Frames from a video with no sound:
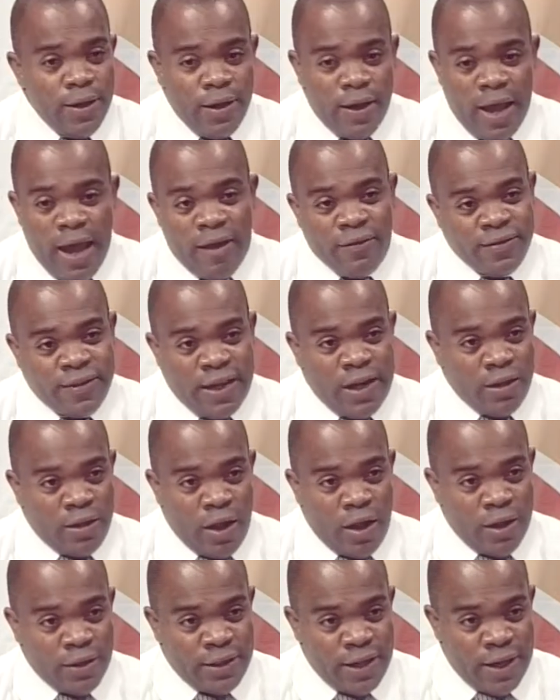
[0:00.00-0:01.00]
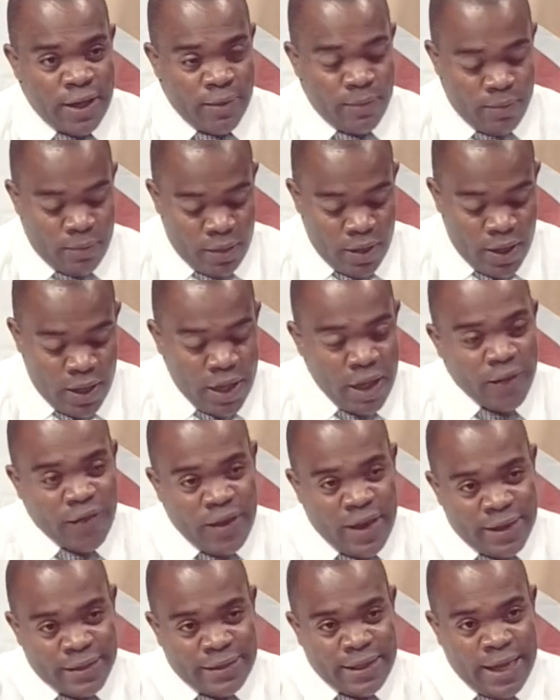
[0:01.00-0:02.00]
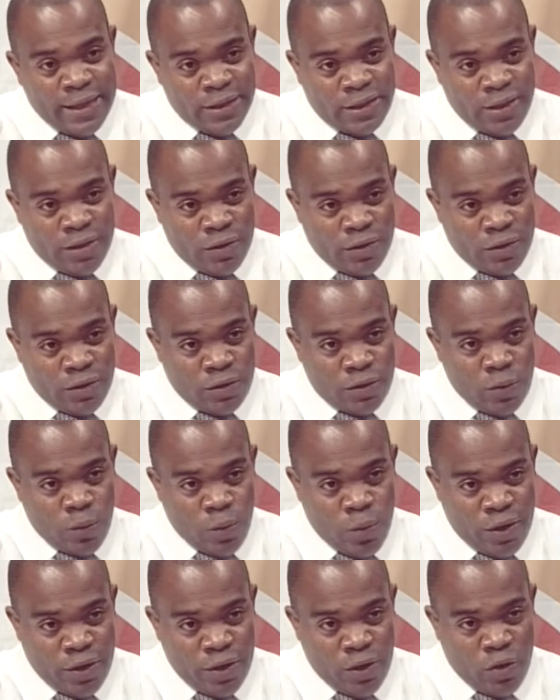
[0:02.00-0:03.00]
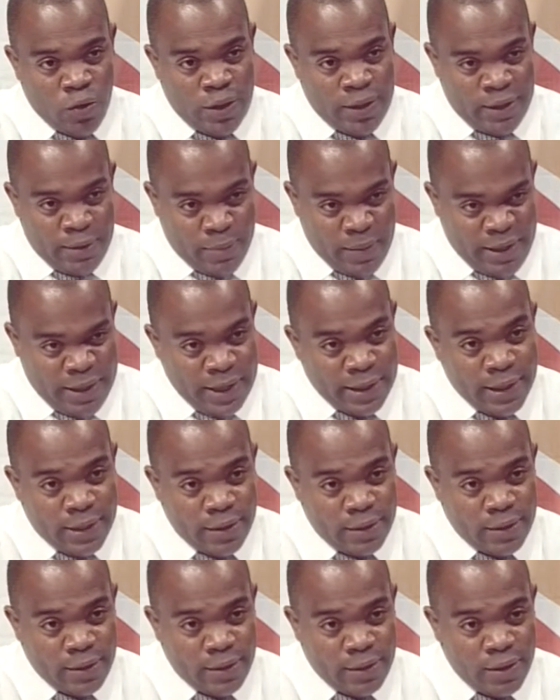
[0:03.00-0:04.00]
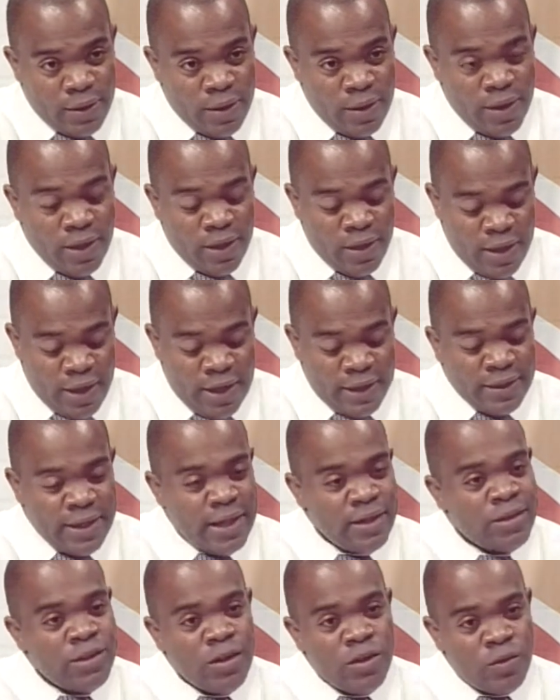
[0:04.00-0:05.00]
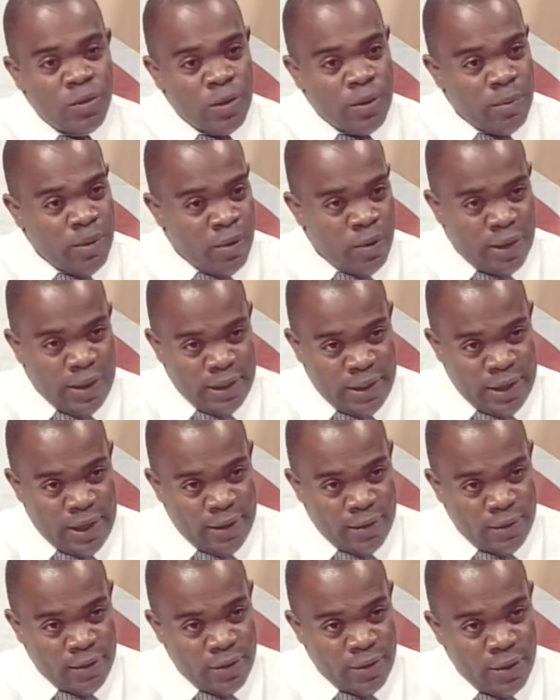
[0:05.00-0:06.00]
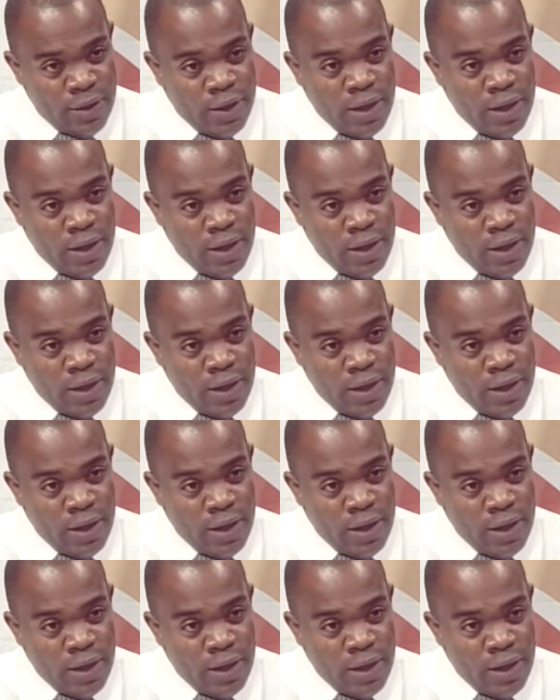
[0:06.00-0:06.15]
I've said it all the time. If your intentions weren't good in the beginning, your intentions wouldn't be good at the end.